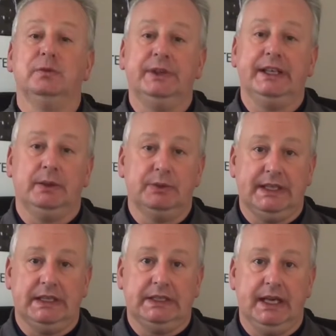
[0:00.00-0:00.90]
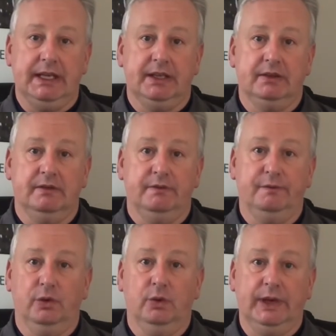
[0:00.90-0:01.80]
reading was then taken
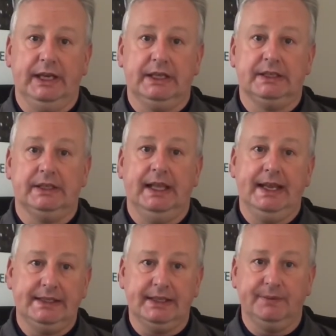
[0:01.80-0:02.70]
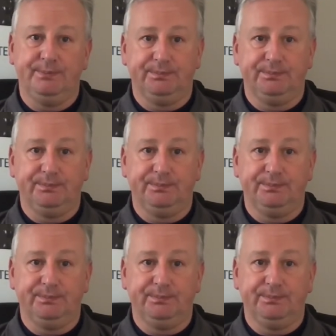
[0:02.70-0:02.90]
4 weeks later.